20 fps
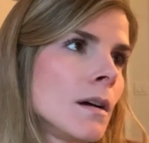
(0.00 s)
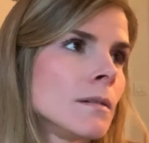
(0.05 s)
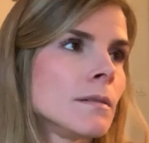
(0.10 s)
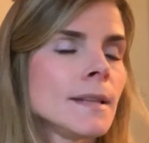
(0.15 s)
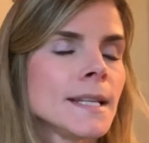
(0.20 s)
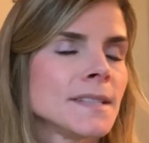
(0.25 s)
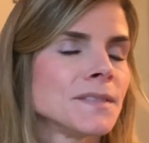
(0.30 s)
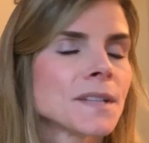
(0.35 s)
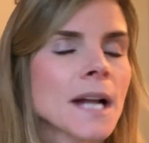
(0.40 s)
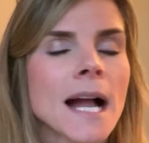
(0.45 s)

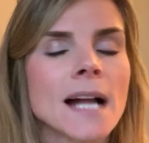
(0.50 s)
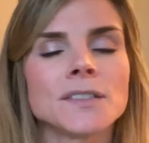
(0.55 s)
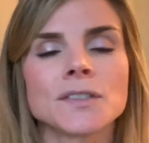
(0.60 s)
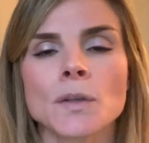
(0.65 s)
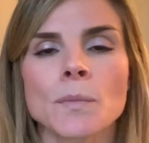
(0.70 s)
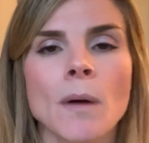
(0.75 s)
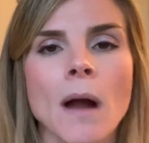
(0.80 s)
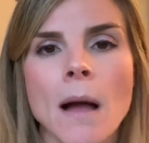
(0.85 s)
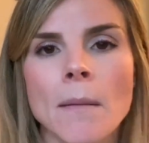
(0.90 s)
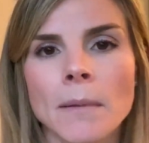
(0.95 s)
these guys are
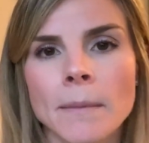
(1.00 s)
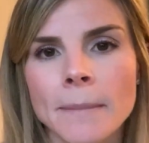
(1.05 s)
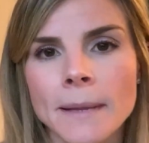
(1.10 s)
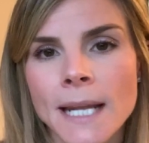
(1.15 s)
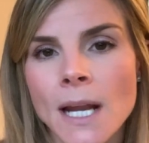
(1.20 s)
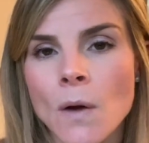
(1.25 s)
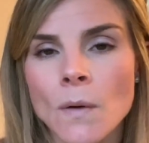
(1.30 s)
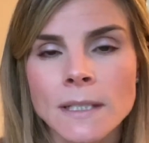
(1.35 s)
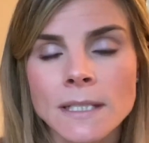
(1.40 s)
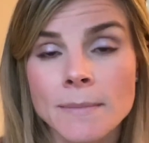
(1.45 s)
probably
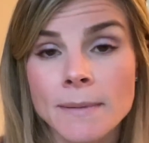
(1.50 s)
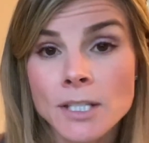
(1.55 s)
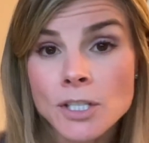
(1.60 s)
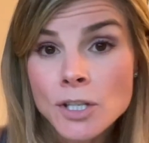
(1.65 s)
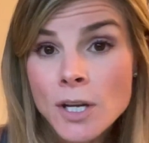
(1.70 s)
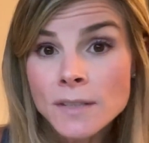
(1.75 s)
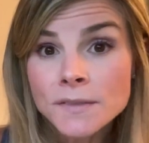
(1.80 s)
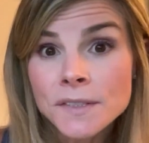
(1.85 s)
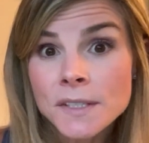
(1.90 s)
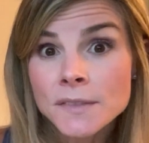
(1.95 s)
going to be
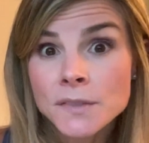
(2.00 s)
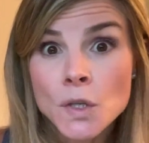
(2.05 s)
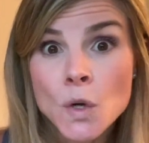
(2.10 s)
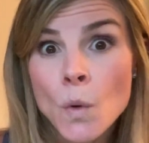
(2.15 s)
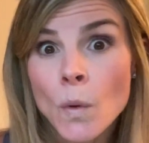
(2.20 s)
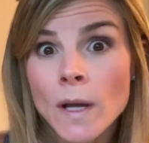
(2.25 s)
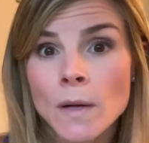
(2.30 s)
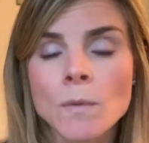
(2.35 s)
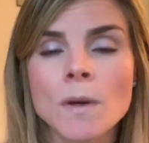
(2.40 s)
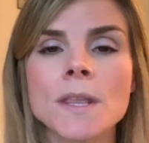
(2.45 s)
just as
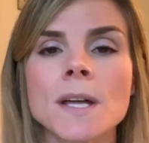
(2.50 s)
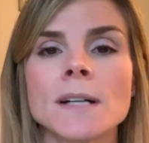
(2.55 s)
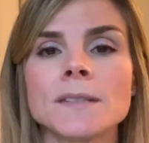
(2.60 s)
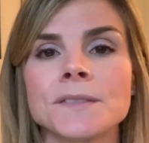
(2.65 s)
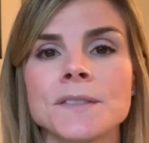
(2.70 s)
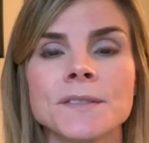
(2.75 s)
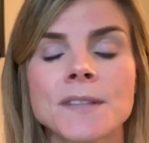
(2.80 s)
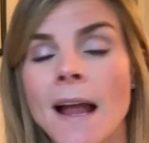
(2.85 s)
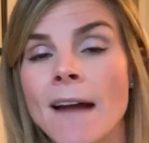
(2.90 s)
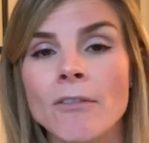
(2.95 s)
annoyed with us
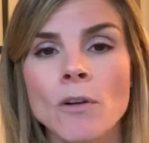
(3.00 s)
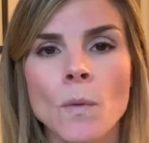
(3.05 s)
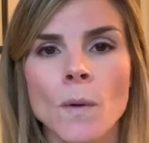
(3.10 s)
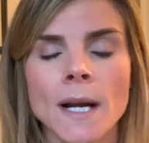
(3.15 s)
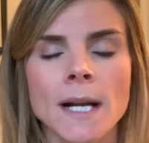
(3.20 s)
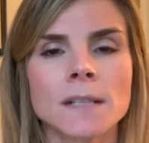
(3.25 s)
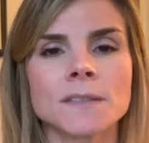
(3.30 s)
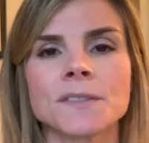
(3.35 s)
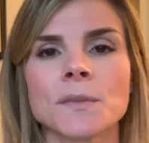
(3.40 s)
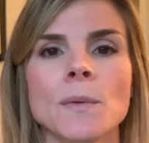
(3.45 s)
as everyone
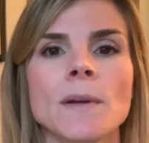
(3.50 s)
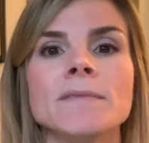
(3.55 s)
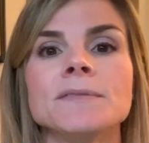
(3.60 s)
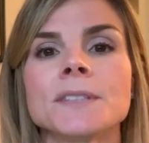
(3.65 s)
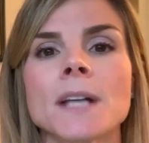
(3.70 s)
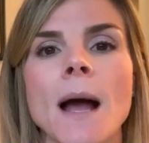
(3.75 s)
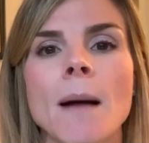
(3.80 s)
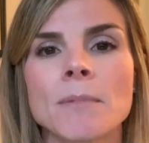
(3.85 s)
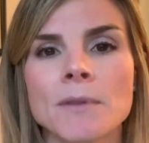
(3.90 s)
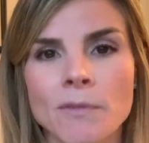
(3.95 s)
else we've
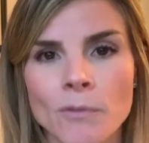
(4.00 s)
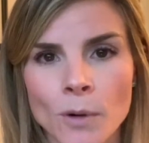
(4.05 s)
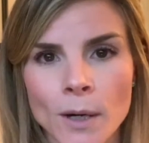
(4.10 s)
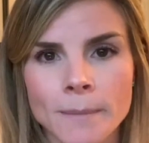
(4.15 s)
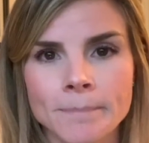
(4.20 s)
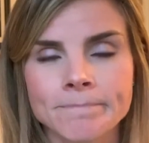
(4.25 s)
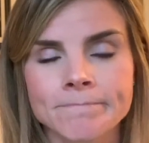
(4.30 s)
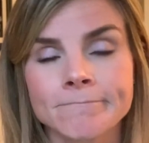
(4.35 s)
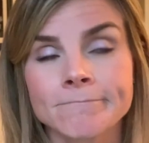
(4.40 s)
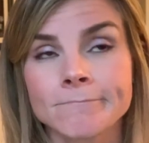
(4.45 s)
stopped
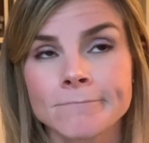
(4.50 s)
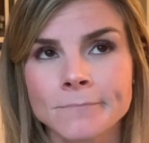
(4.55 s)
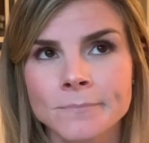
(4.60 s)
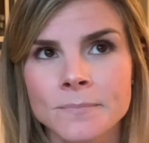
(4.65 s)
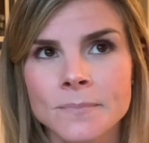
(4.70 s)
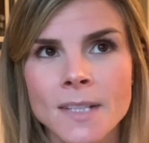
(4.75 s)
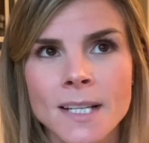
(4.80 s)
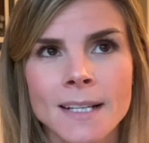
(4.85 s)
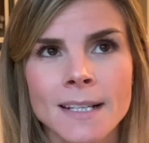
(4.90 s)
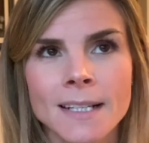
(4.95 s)
for.
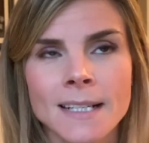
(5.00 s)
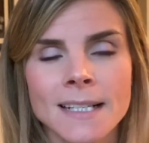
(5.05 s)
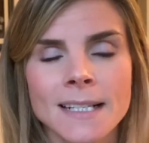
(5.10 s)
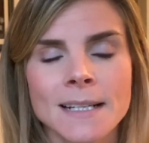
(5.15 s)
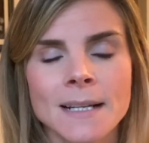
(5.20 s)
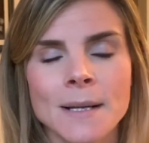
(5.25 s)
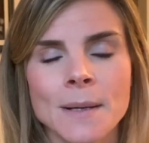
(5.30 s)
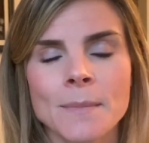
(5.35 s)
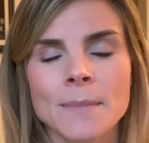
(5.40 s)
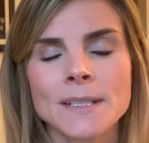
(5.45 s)

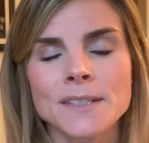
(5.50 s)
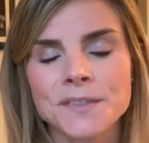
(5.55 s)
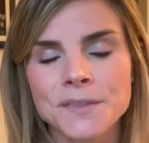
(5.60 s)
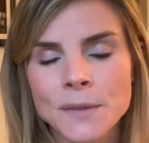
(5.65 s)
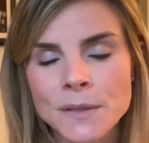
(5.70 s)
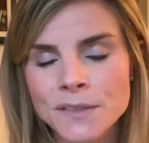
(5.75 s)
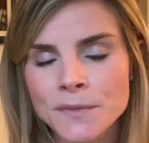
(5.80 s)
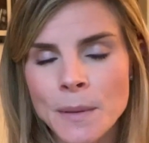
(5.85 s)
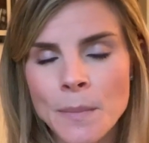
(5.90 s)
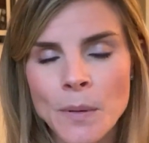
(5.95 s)
But as
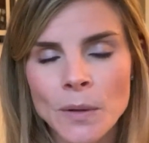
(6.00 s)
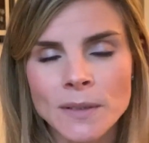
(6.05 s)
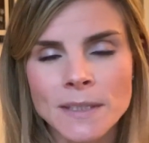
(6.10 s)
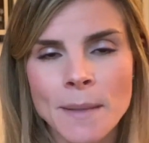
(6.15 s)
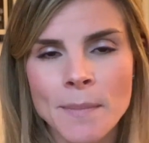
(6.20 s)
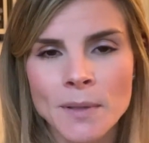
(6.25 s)
soon as we pulled up